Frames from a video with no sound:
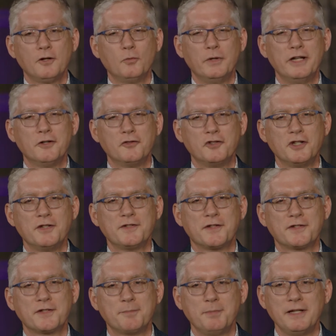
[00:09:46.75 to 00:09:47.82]
We hear
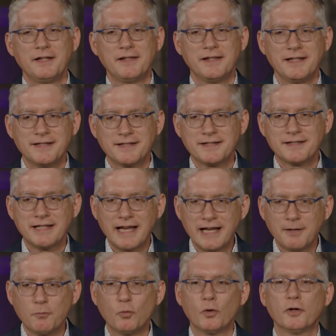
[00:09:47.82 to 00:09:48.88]
Jesus speak these
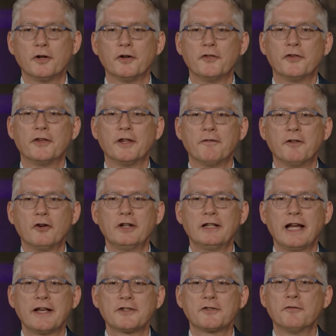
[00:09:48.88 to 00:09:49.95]
same words in the very
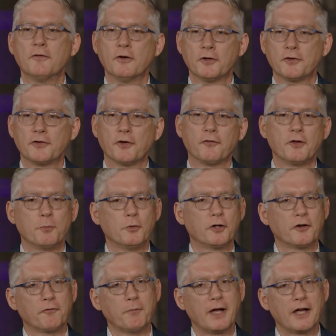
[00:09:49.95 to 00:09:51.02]
last verse of the
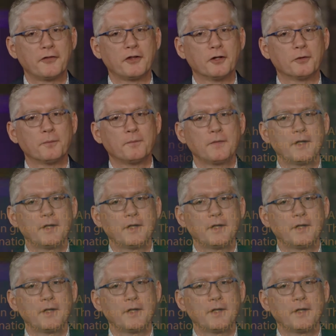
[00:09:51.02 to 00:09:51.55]
book of Matthew.